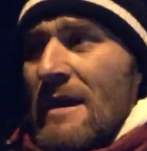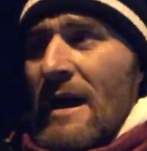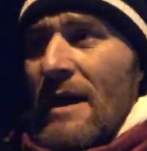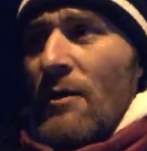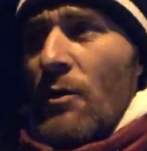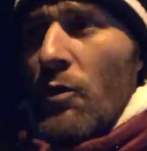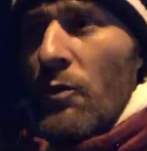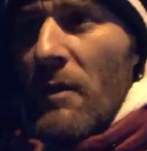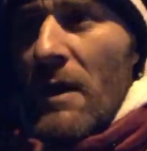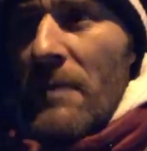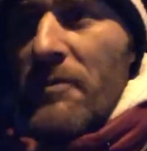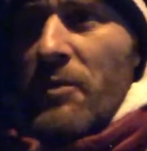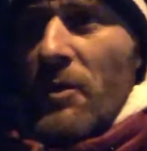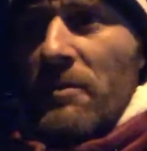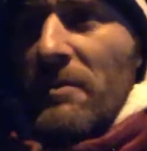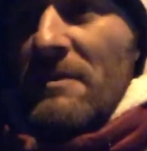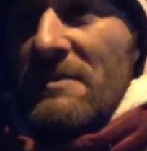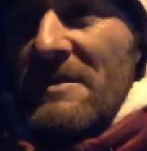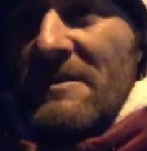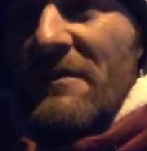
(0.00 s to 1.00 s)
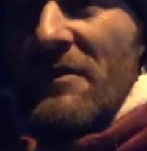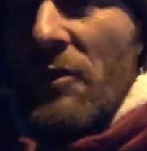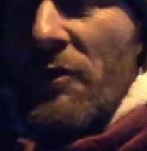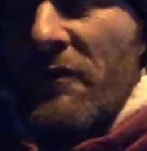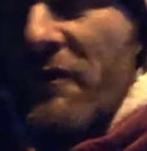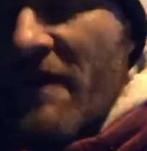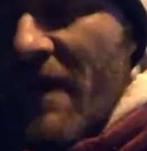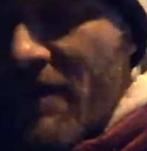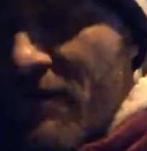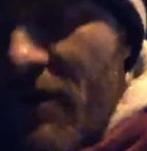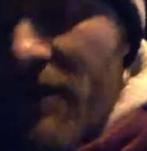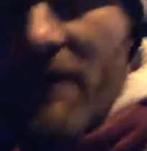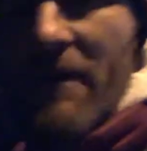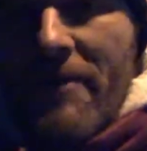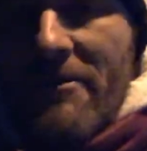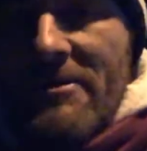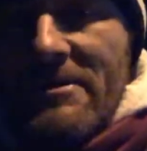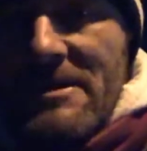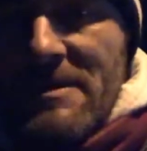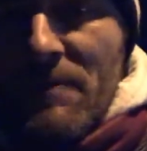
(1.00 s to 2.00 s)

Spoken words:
and all my problems feel very, very